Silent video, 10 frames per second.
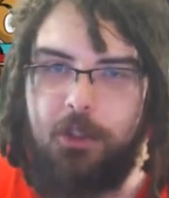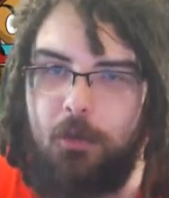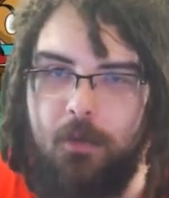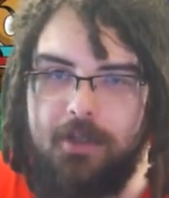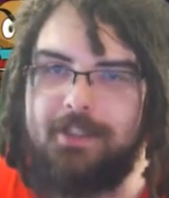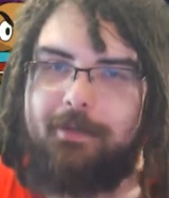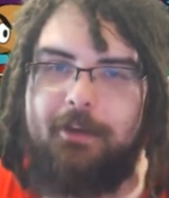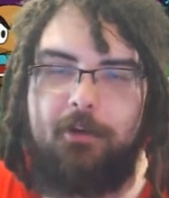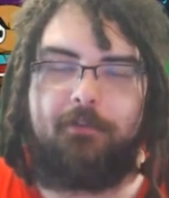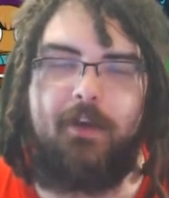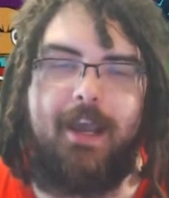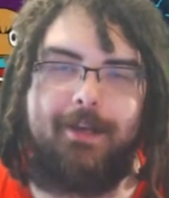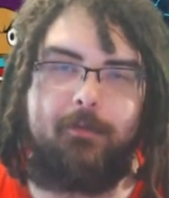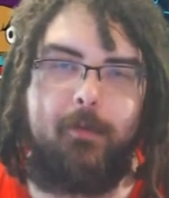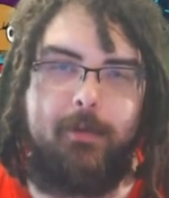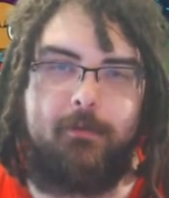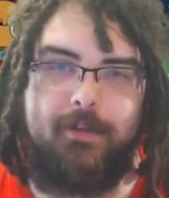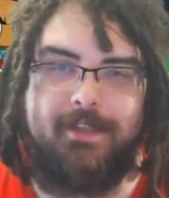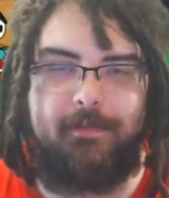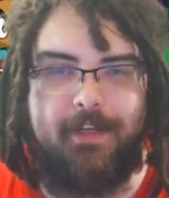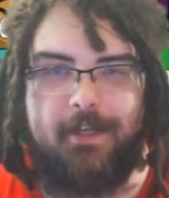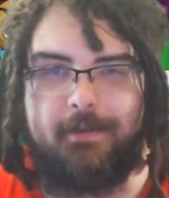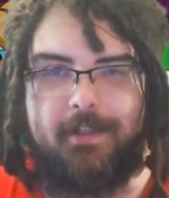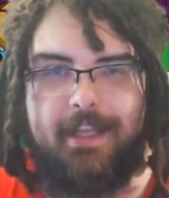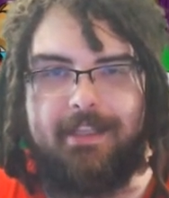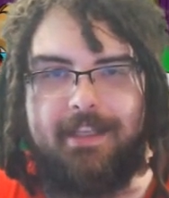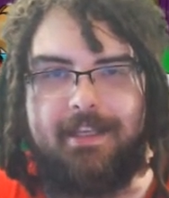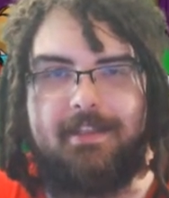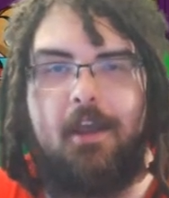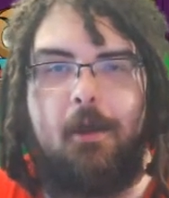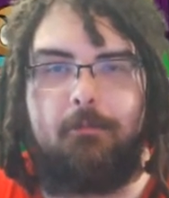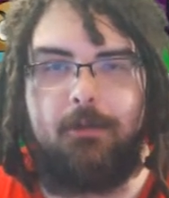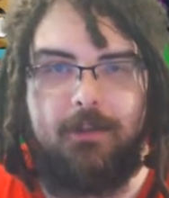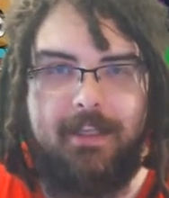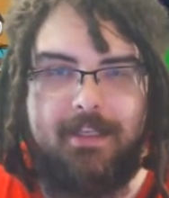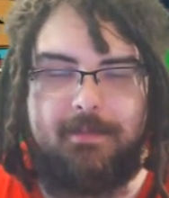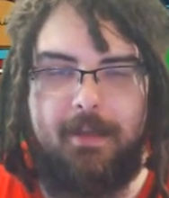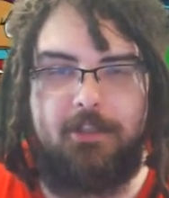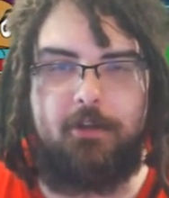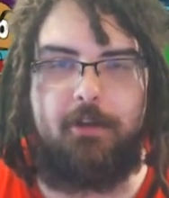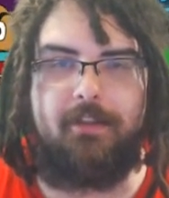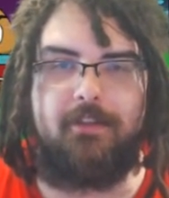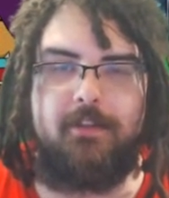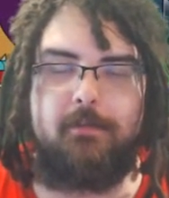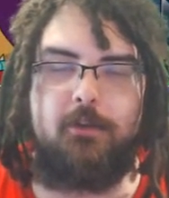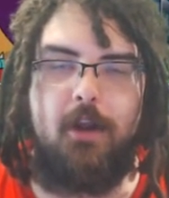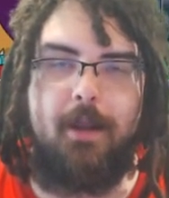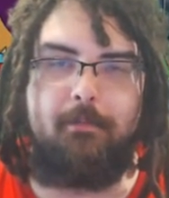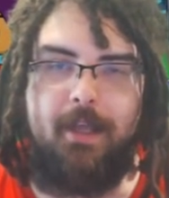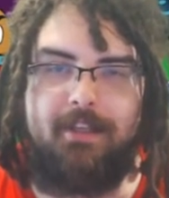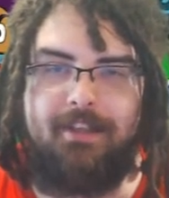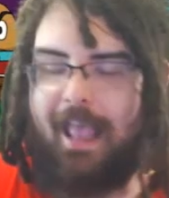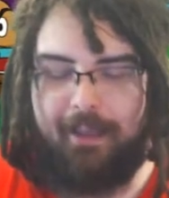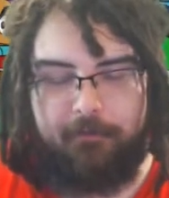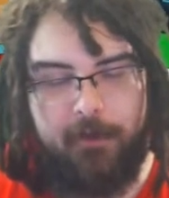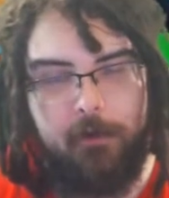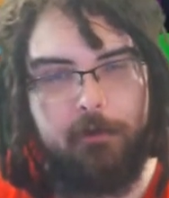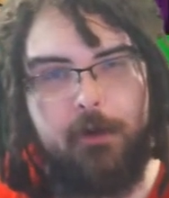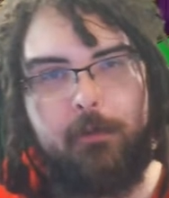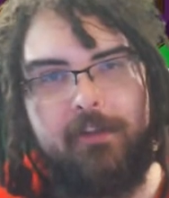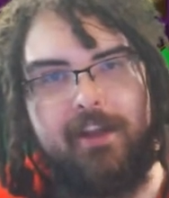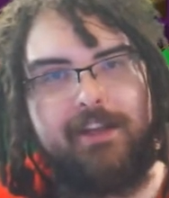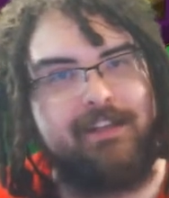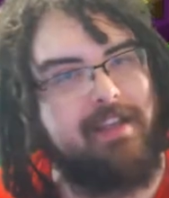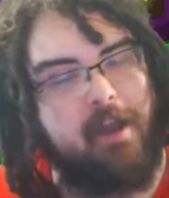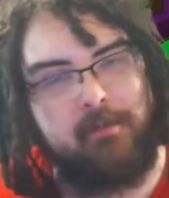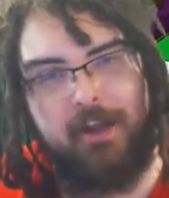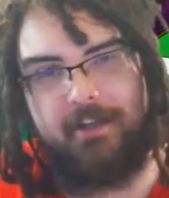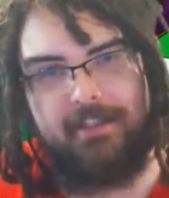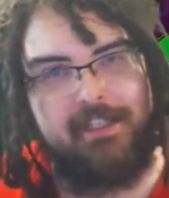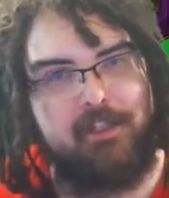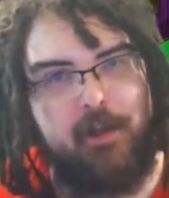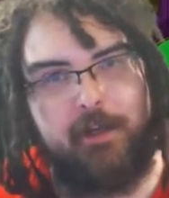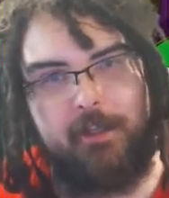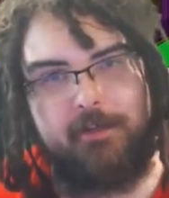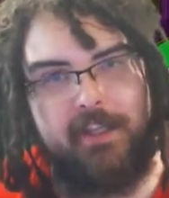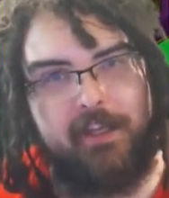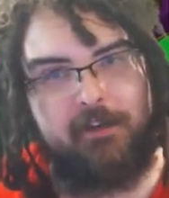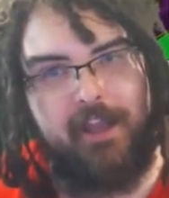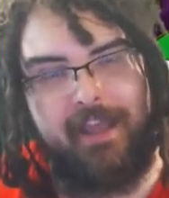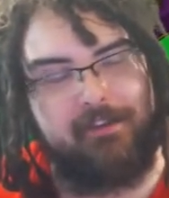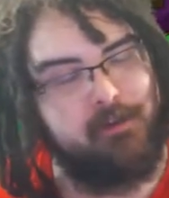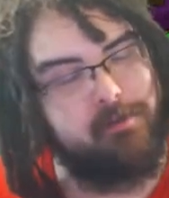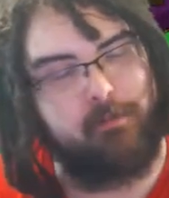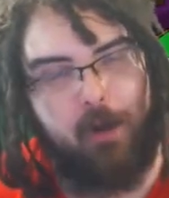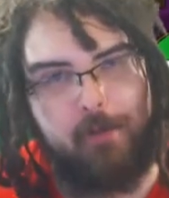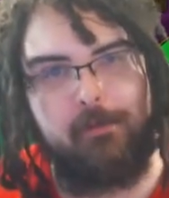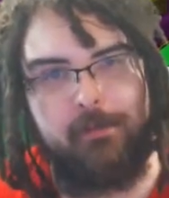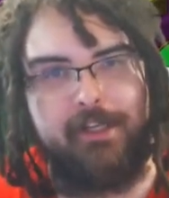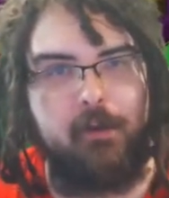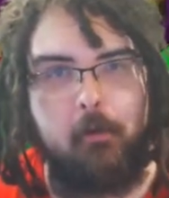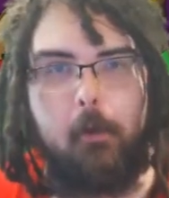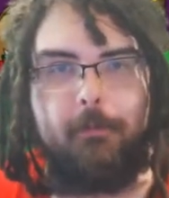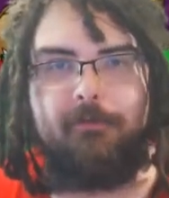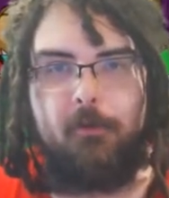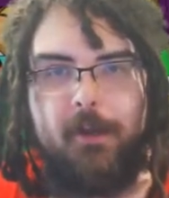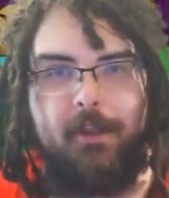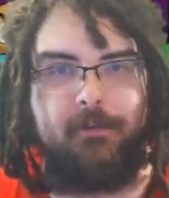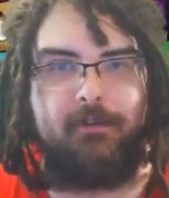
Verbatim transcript: want to be notified when we release videos like this, please make sure you hit the subscribe button. If you don't know where that is, I'm not going to teach you how to use the internet. There's probably no hope for you.